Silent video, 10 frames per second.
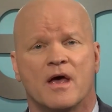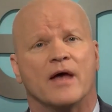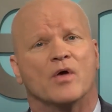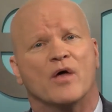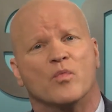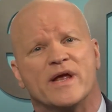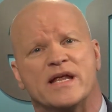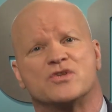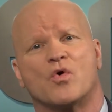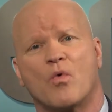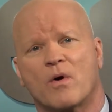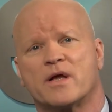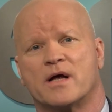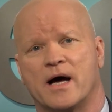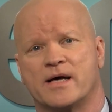And we need to
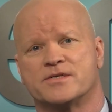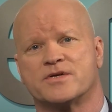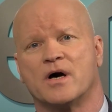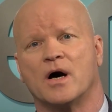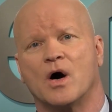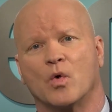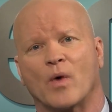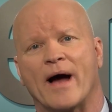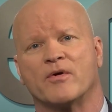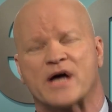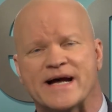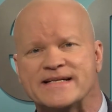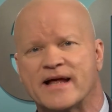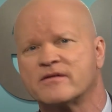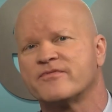organize around
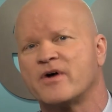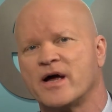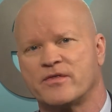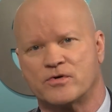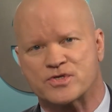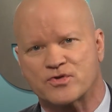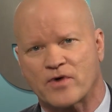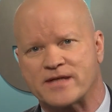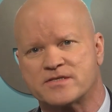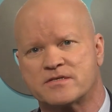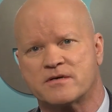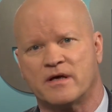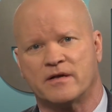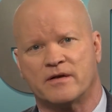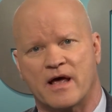identifying those threats
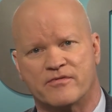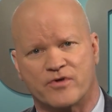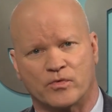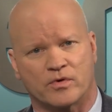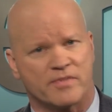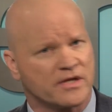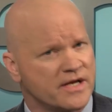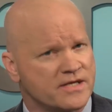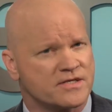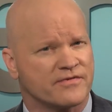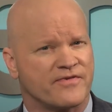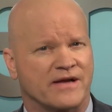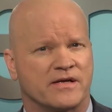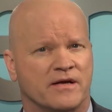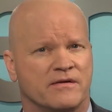and vulnerabilities
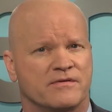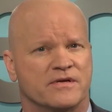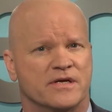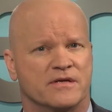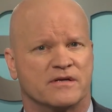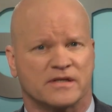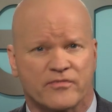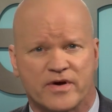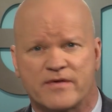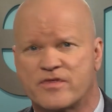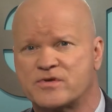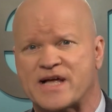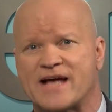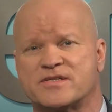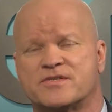affecting the delivery of those
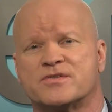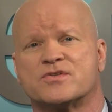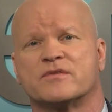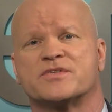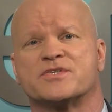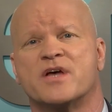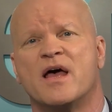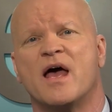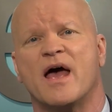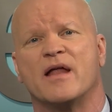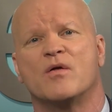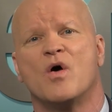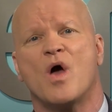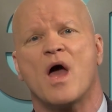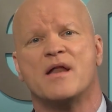assets and services, and
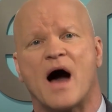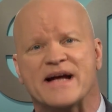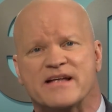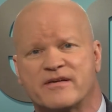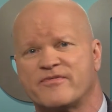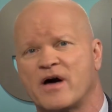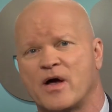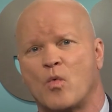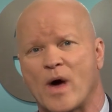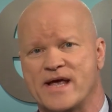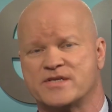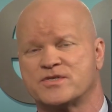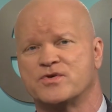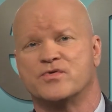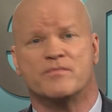identifying ways
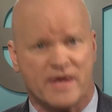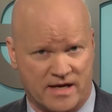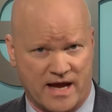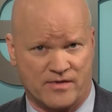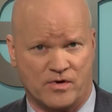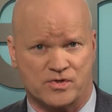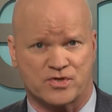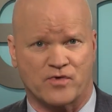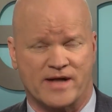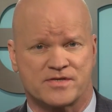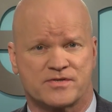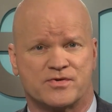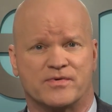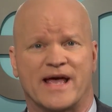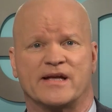to mitigate those threats,
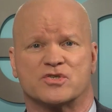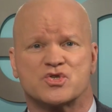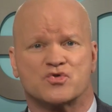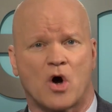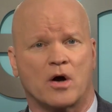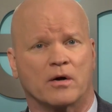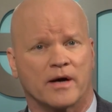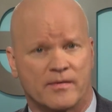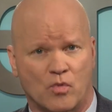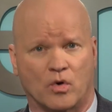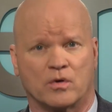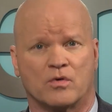to getting stronger and more